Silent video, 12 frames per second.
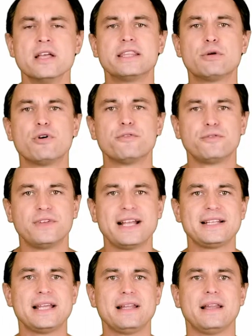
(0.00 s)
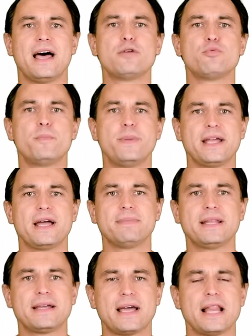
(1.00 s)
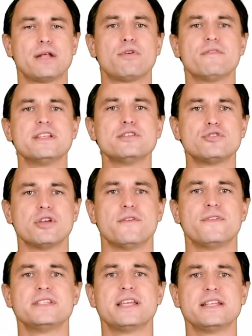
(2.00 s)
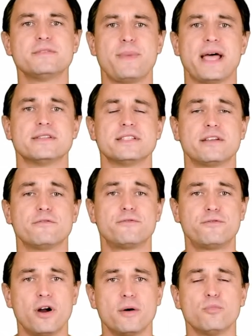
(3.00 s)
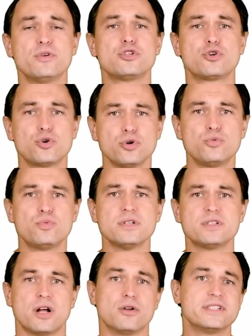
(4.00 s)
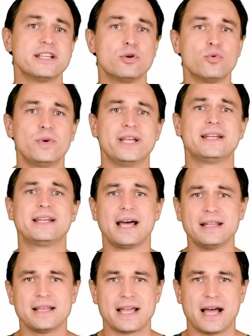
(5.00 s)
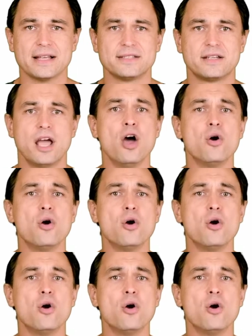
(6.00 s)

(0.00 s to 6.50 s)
The reflected light will pick up the color of the surface it is bouncing from, which could result in a weird color cast,